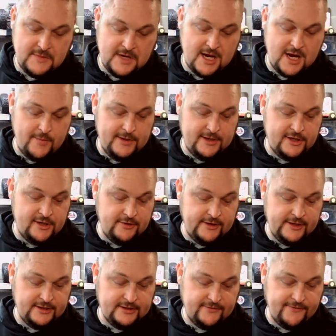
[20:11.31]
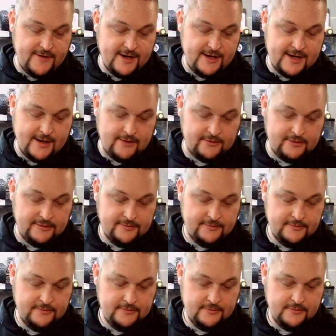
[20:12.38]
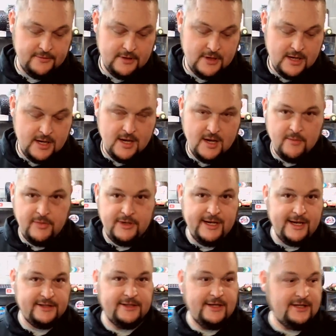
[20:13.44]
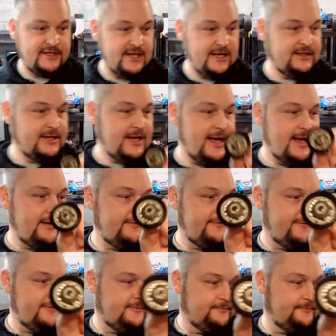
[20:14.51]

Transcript: I'll be curious to find out. But yes, it does have,